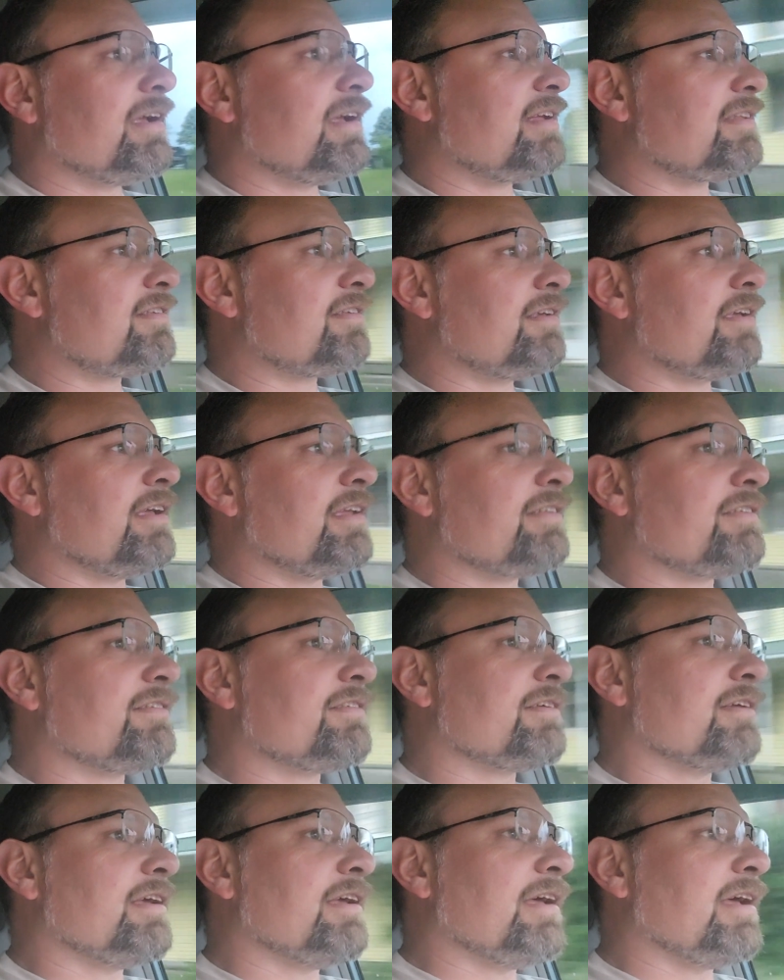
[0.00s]
it
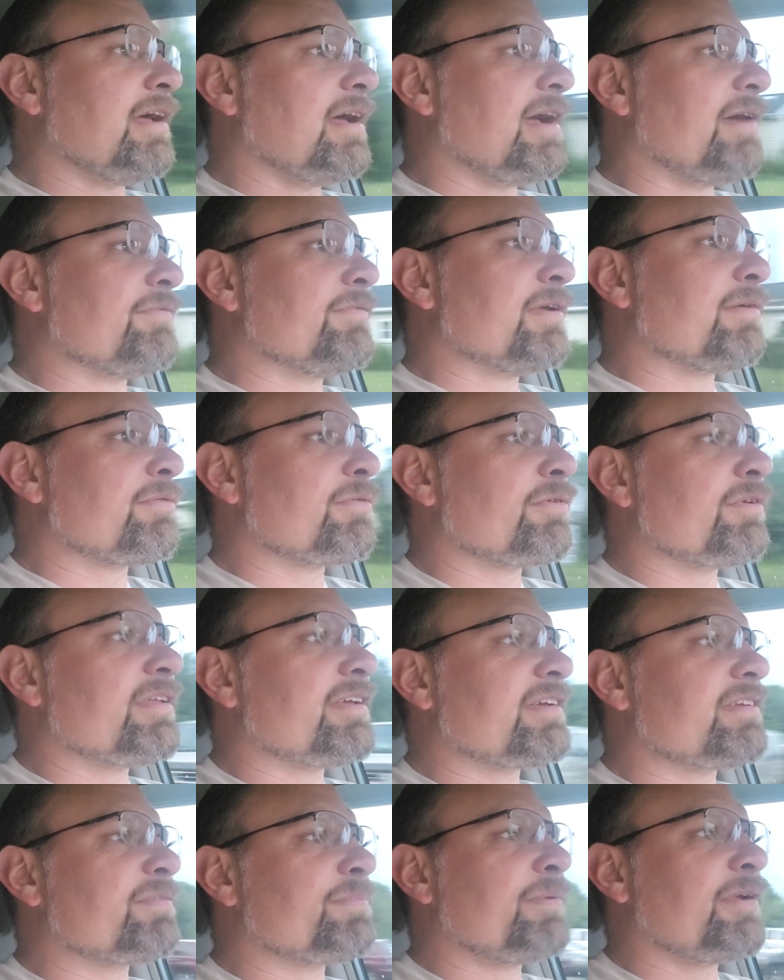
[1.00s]
it's I've never
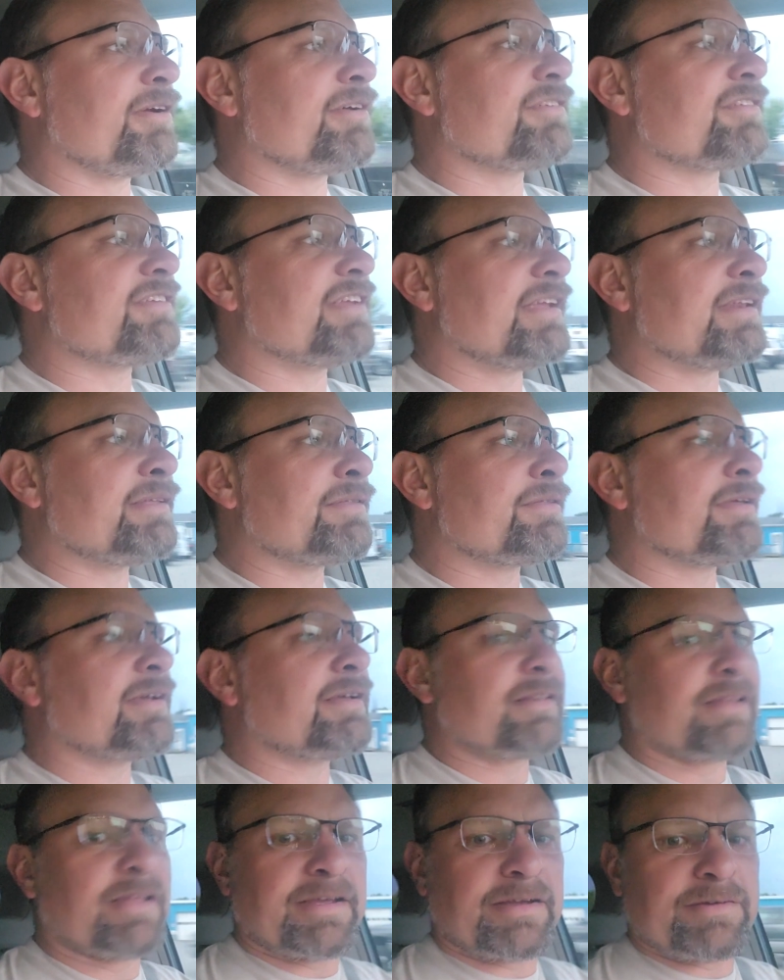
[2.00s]
really experienced
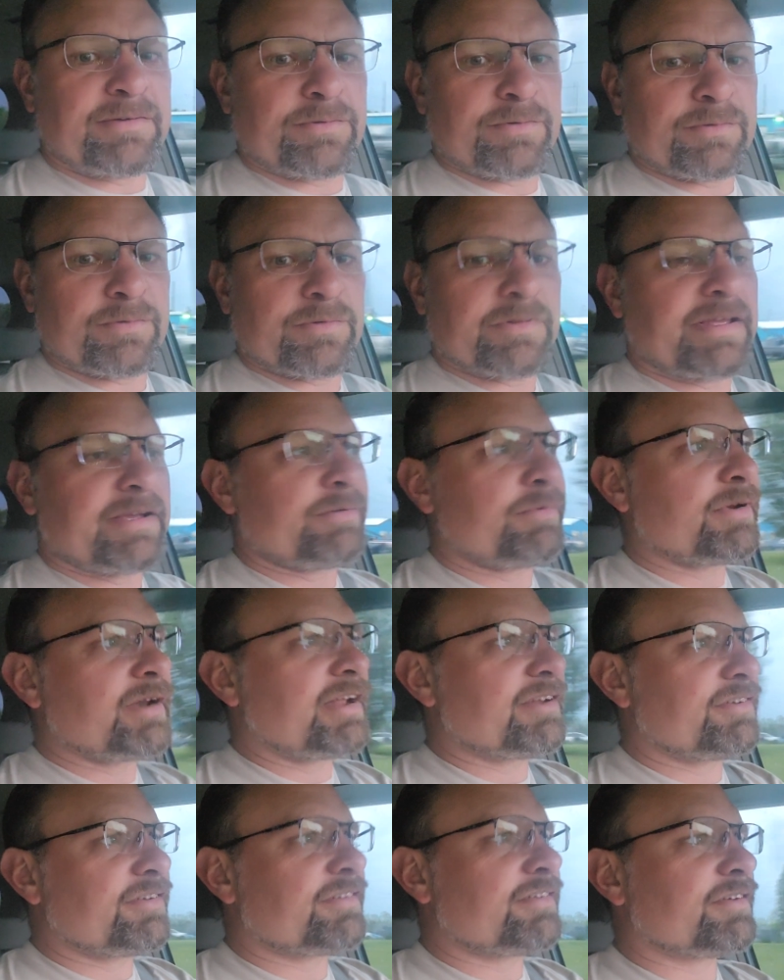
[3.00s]
anything like like what
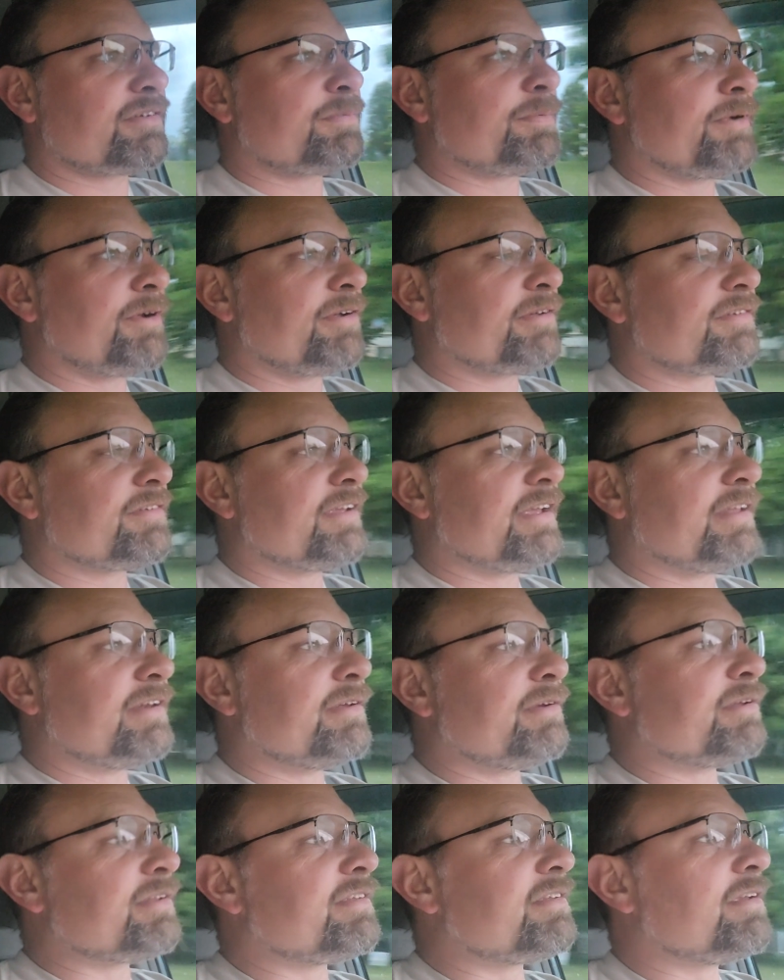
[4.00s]
I just experienced,
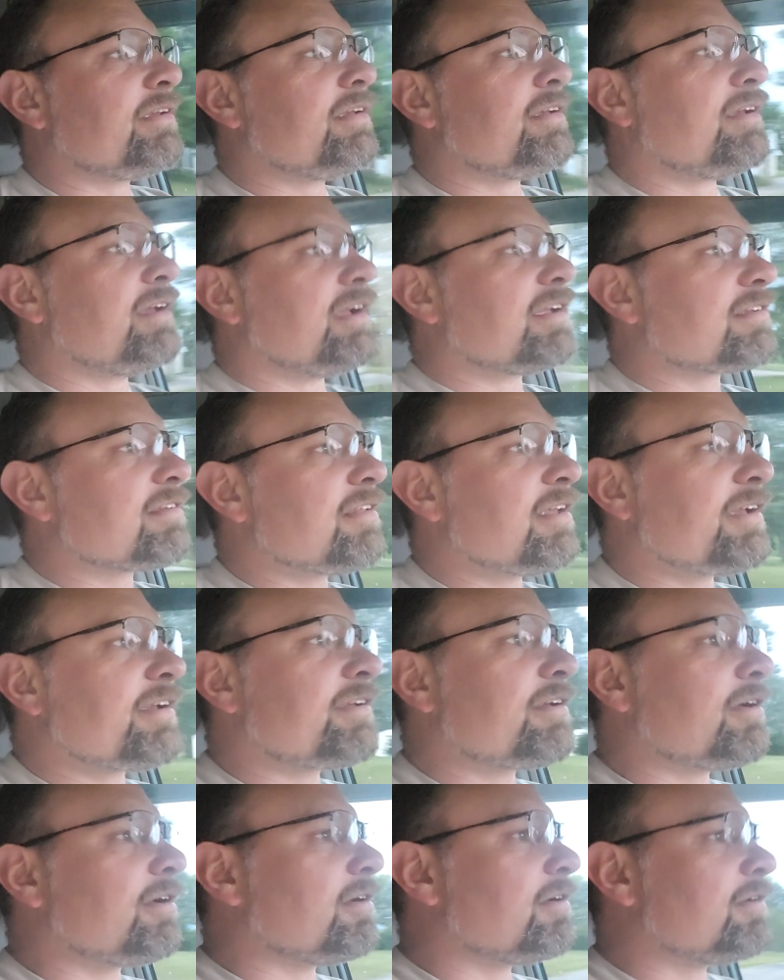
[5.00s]
and it's it's
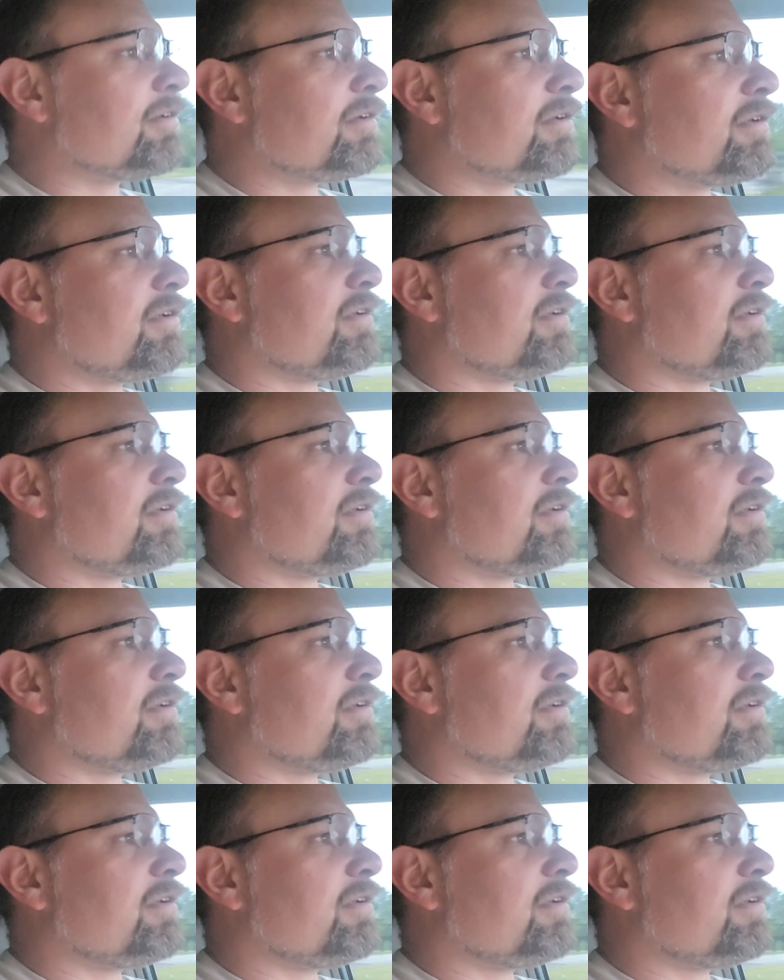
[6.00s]
like a